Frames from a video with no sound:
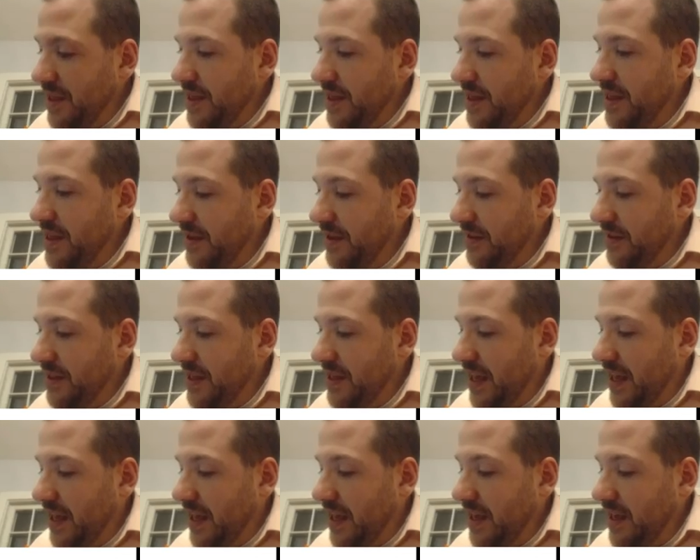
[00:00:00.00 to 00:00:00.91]
this
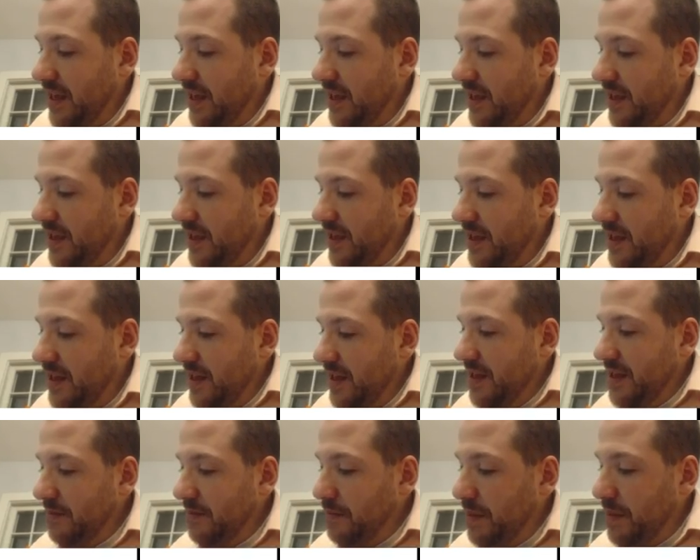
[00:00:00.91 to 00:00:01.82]
thing,
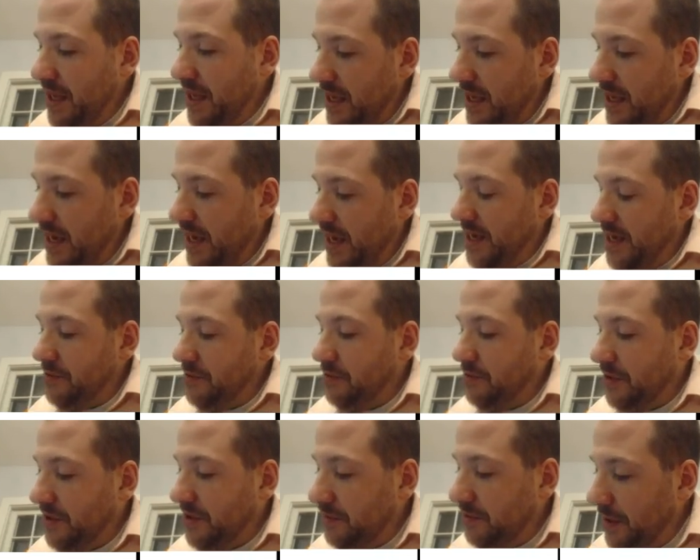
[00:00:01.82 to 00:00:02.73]
that pH
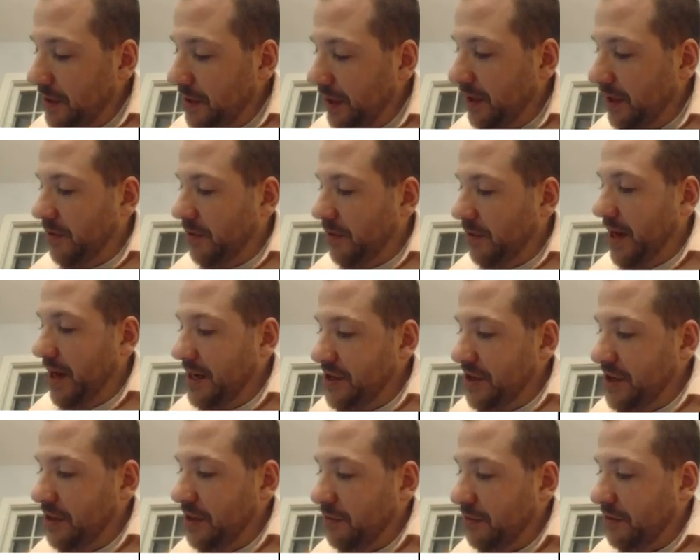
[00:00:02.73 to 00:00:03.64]
plus
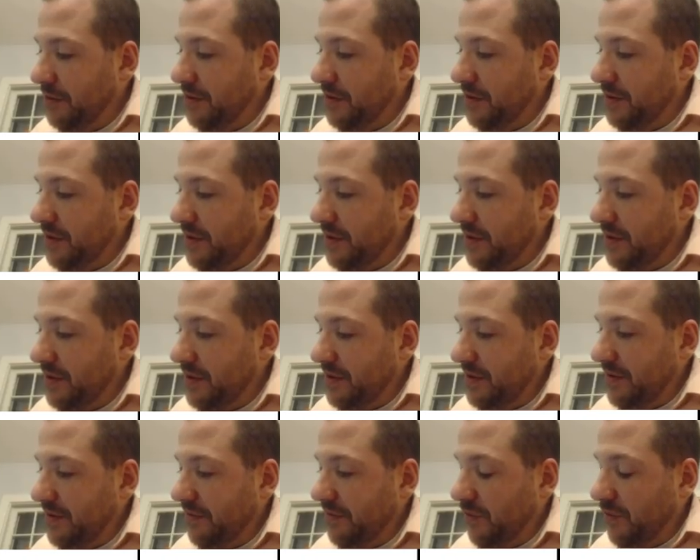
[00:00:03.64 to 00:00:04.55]
pOH equals
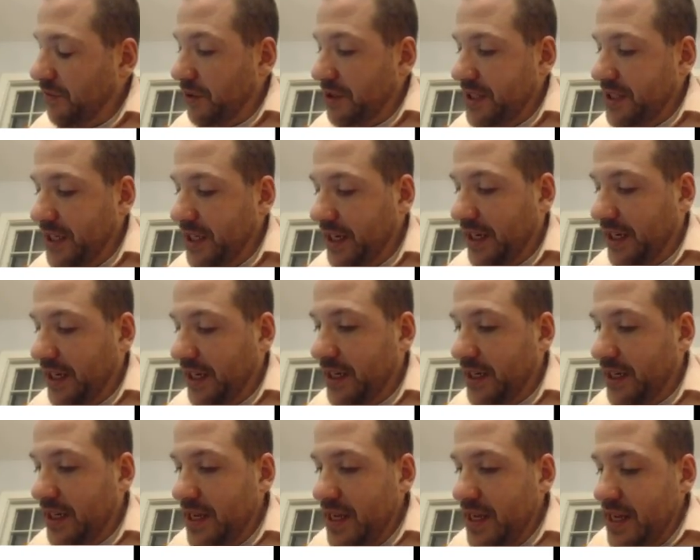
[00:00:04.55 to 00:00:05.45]

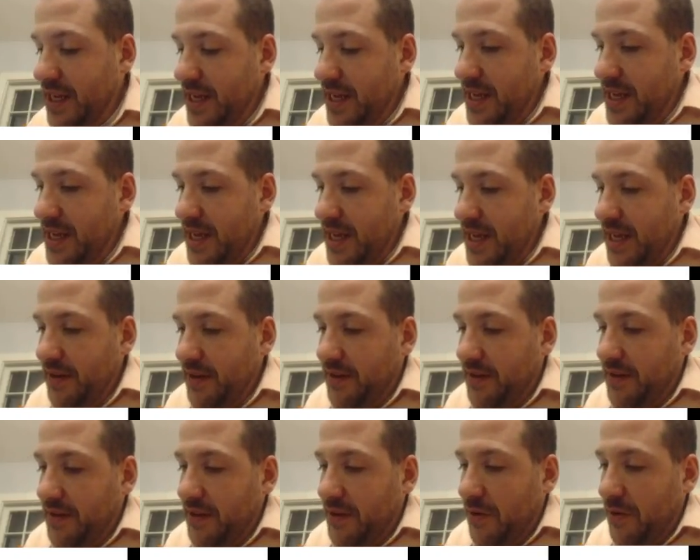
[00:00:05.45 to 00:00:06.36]
14.
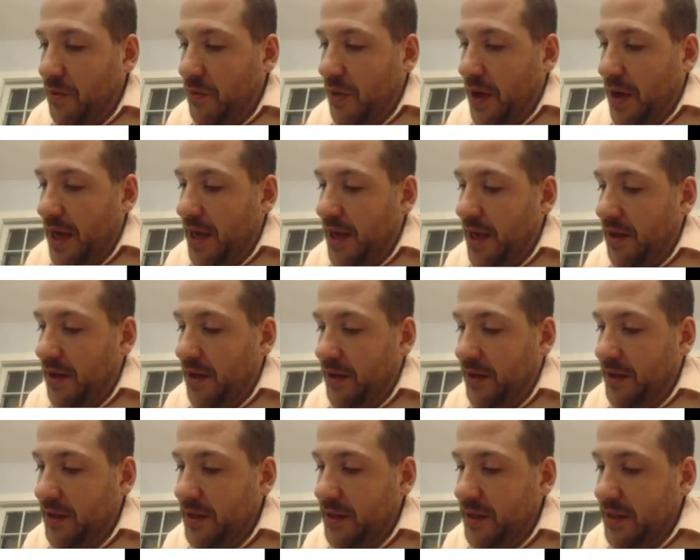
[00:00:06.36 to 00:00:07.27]
And so
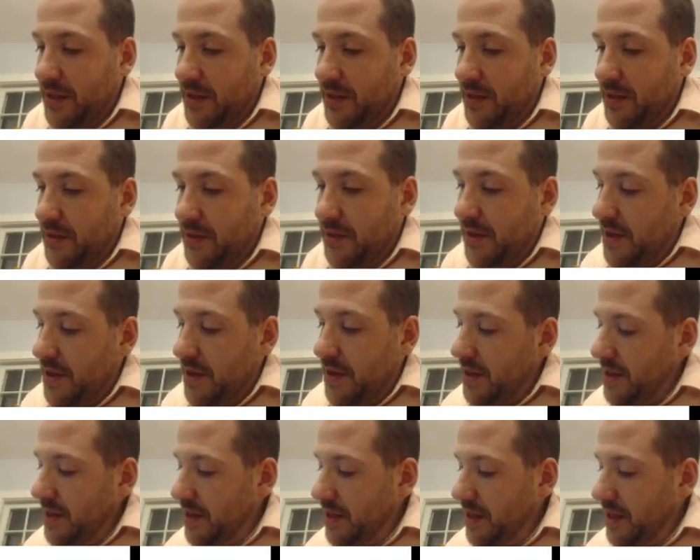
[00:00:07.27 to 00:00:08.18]
while
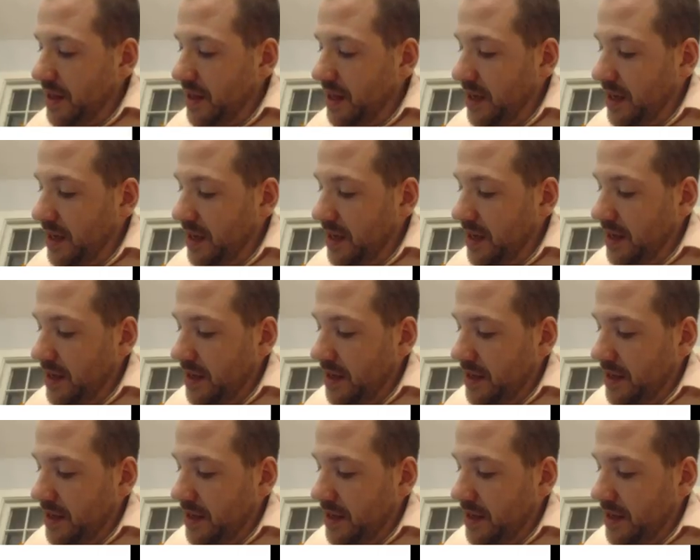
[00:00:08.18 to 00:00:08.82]
the